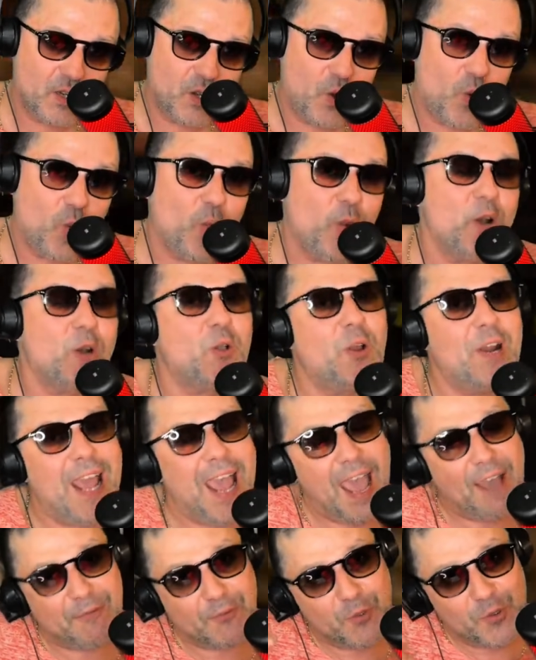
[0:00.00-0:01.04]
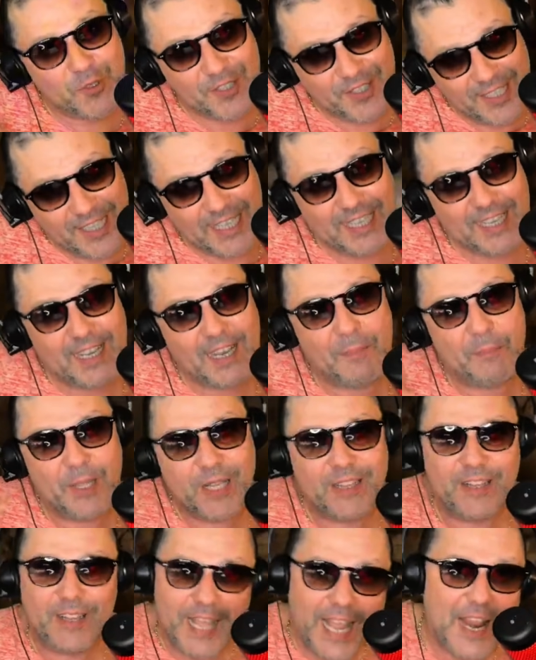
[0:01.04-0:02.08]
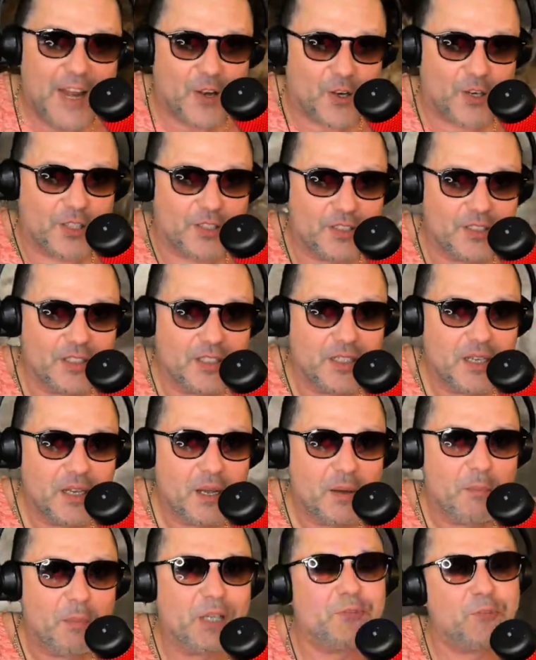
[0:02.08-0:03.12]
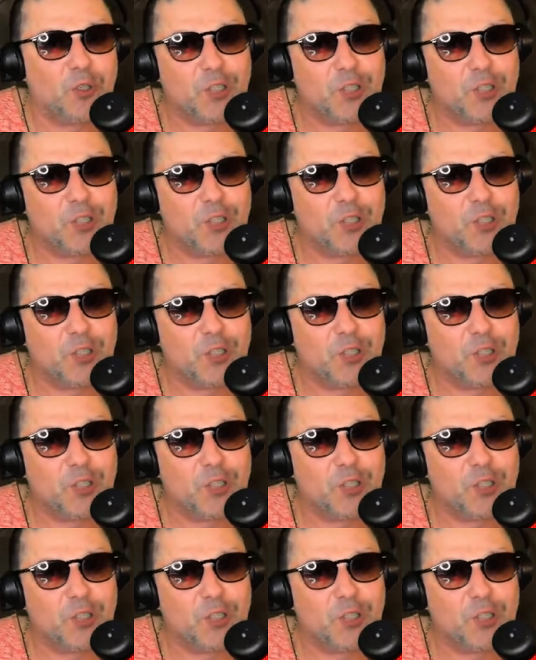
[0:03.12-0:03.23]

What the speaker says: We're gonna have to see a bit later, but for the